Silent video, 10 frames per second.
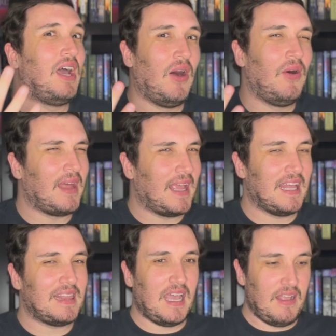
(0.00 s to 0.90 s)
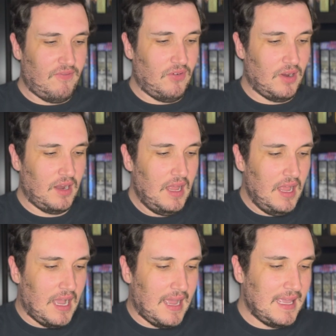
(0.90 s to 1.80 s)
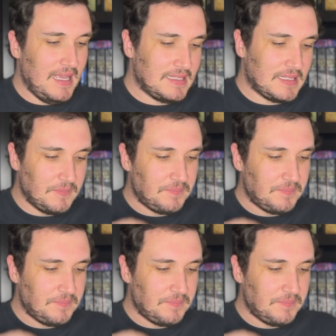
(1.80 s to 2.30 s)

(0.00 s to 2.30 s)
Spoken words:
own, I get the hype for. I guess